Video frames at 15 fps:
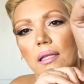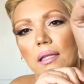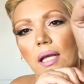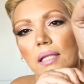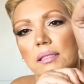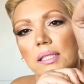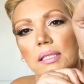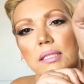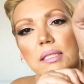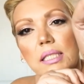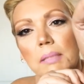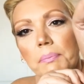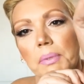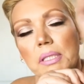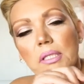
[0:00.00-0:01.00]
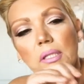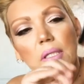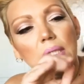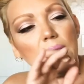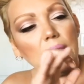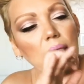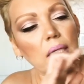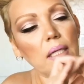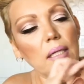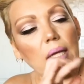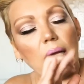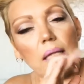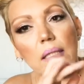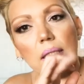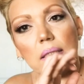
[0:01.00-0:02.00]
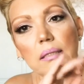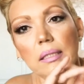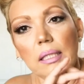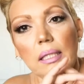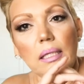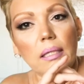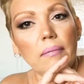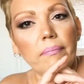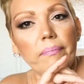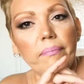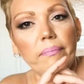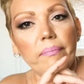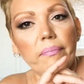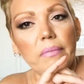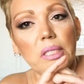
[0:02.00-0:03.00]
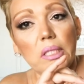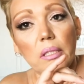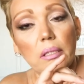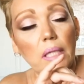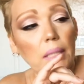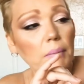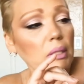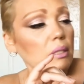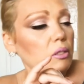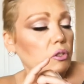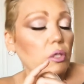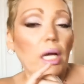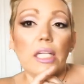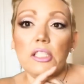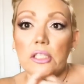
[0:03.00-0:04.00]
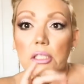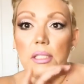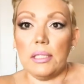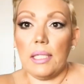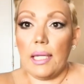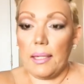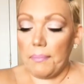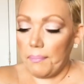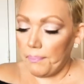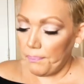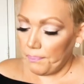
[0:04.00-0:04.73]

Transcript: That's as deep as you're gonna get in that little thing. So I'm gonna trash it today.